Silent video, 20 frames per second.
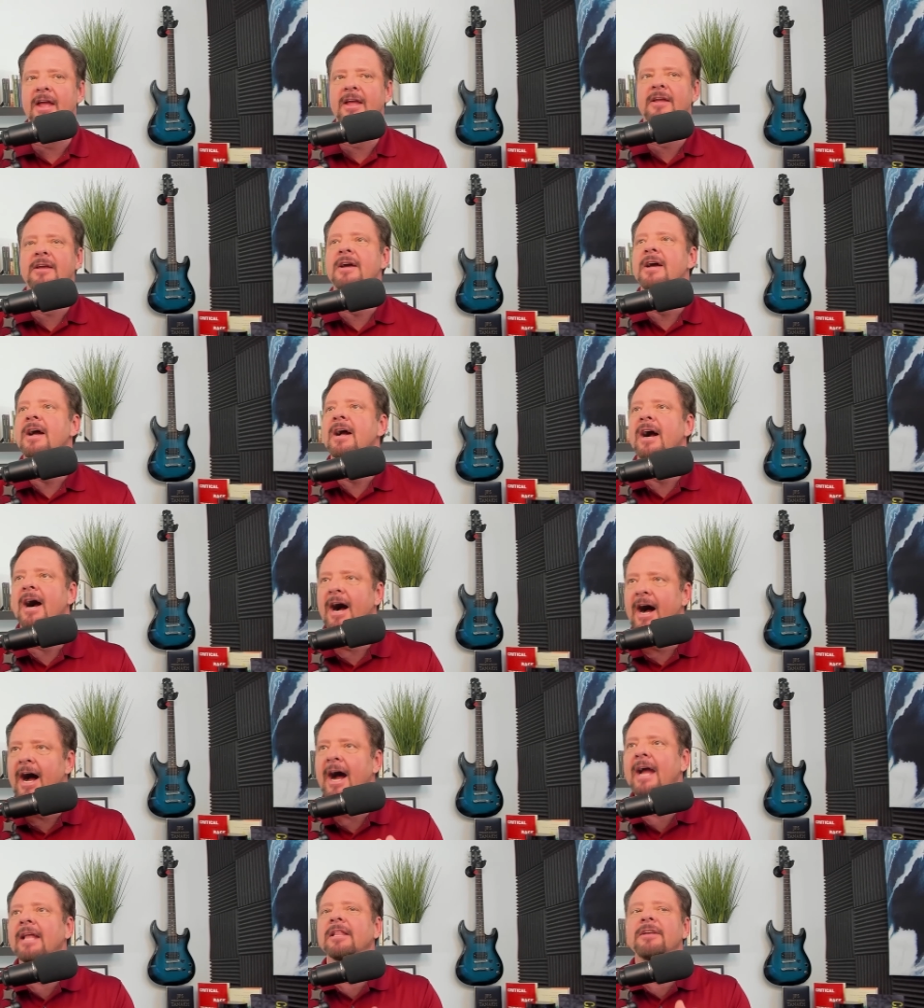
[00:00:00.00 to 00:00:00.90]

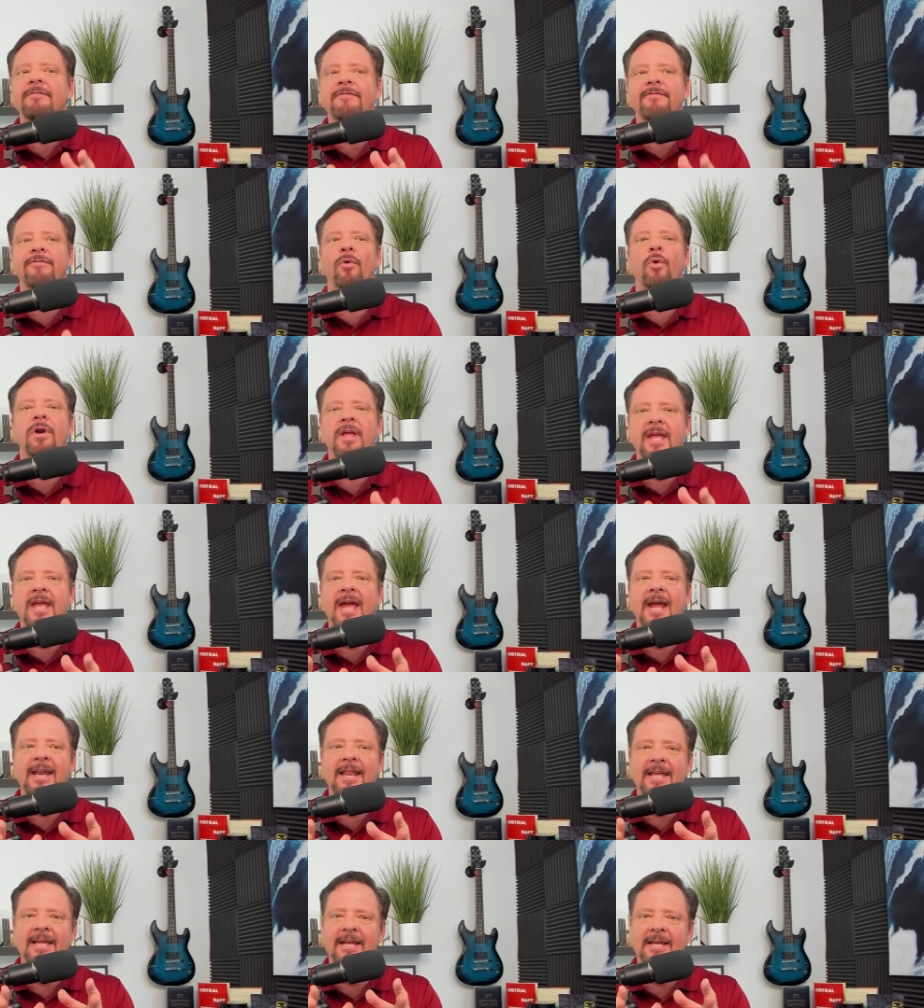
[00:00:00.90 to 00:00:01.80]

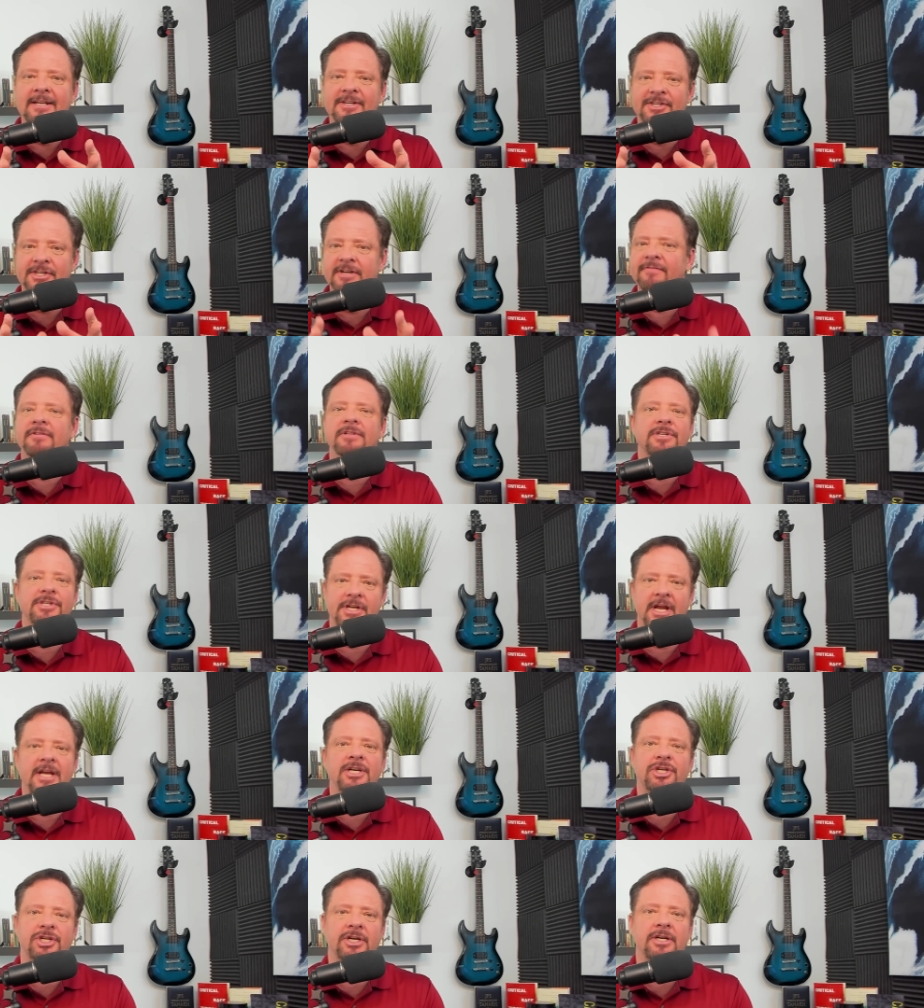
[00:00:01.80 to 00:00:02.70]
fornicating
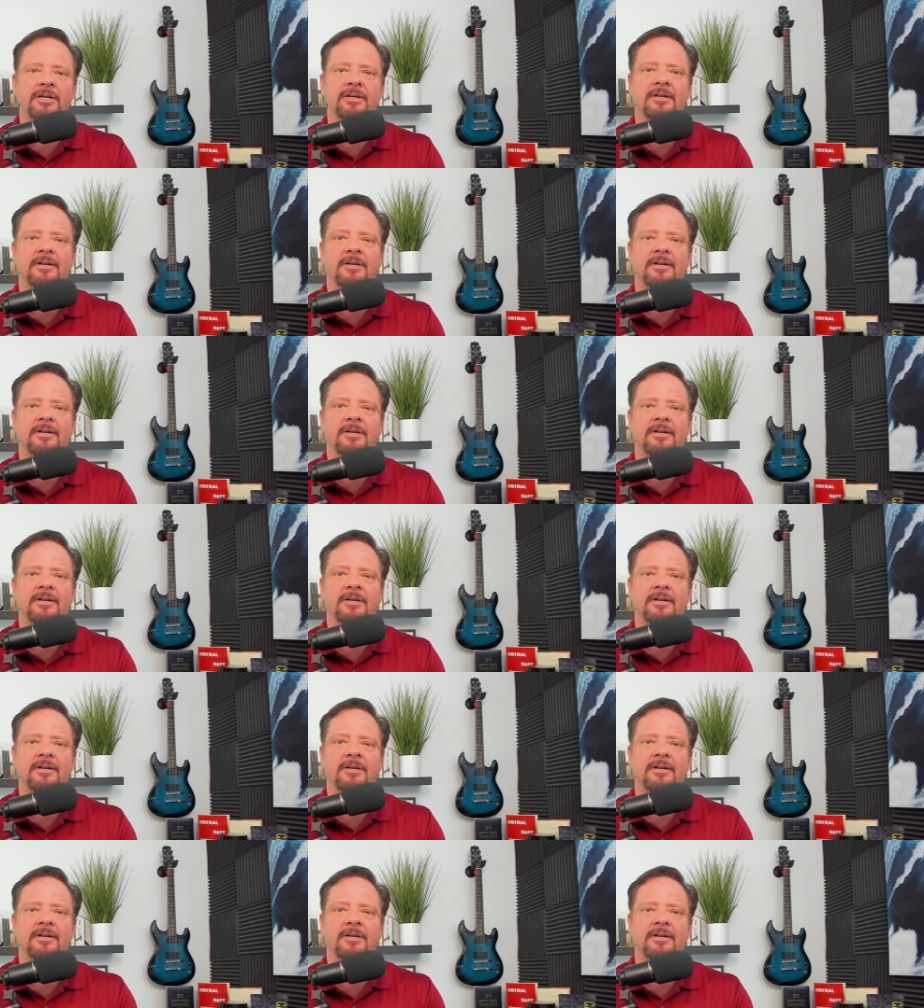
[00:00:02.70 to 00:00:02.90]
civilization.